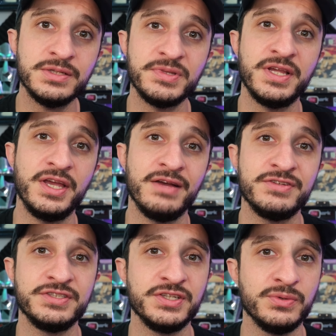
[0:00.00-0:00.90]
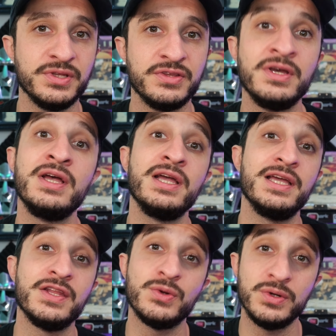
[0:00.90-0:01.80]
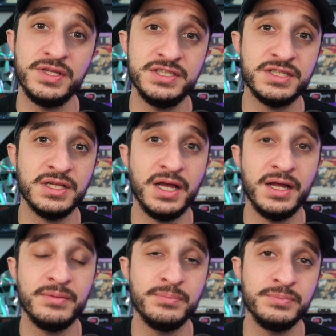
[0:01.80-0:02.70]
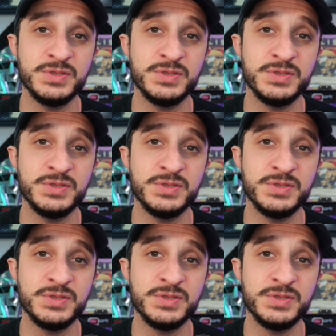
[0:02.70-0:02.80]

something that you have to deal with in the Northeast a lot,